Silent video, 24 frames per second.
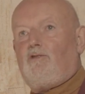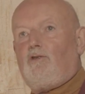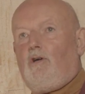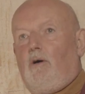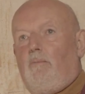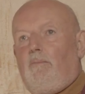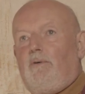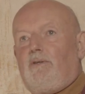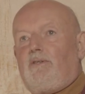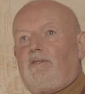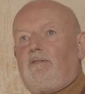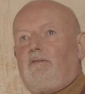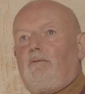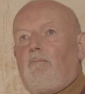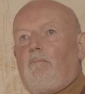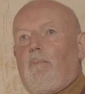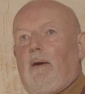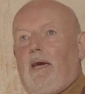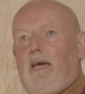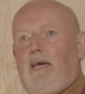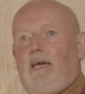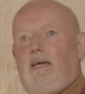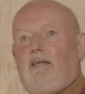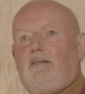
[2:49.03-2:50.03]
Thomas
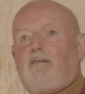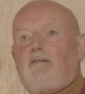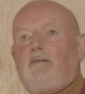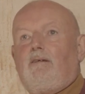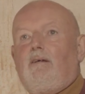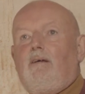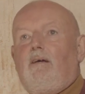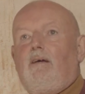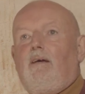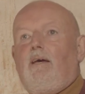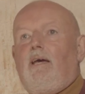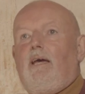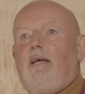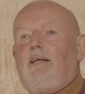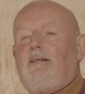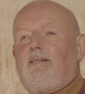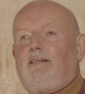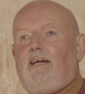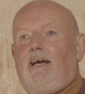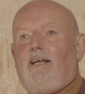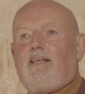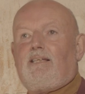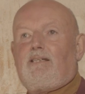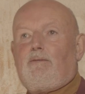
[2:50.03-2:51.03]
Becket in
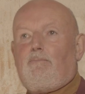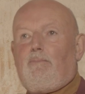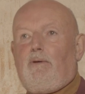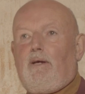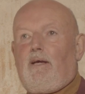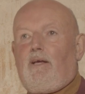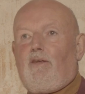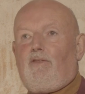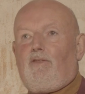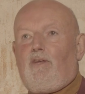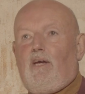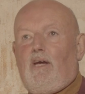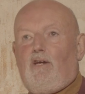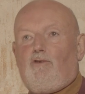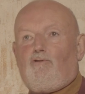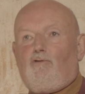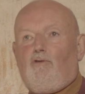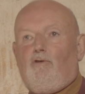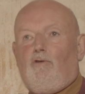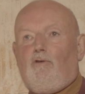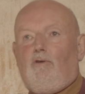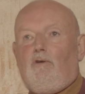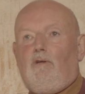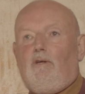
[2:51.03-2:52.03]
Canterbury
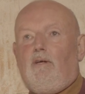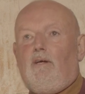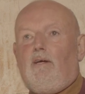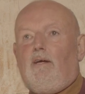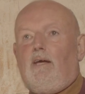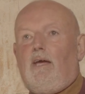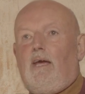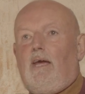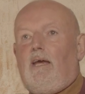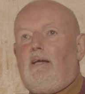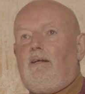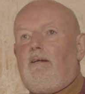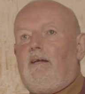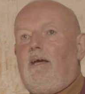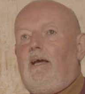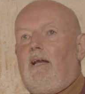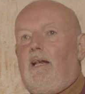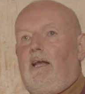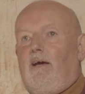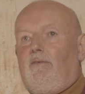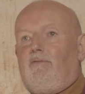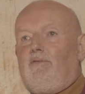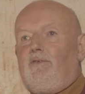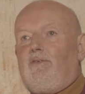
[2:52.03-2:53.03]
Cathedral in
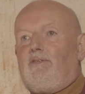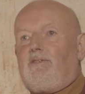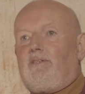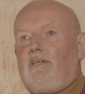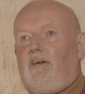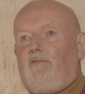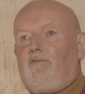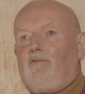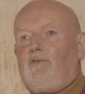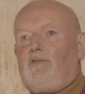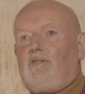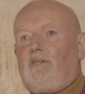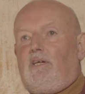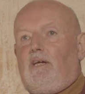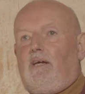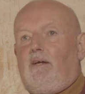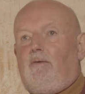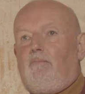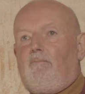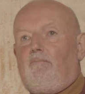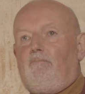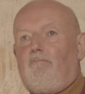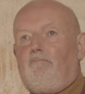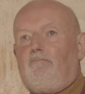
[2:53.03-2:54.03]

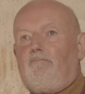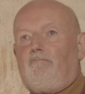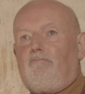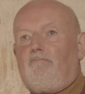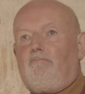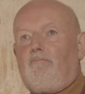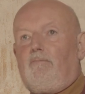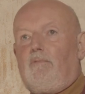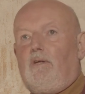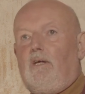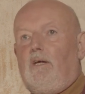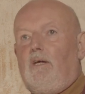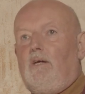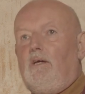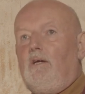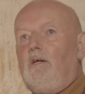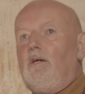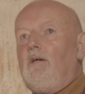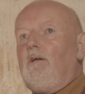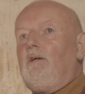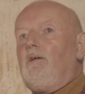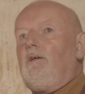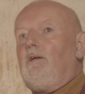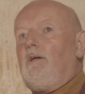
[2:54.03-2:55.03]
1170.
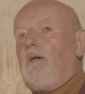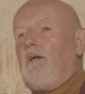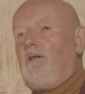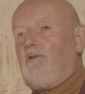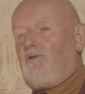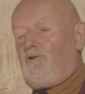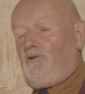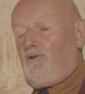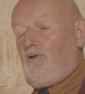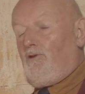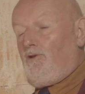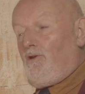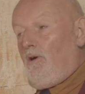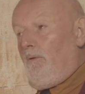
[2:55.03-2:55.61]
It's St.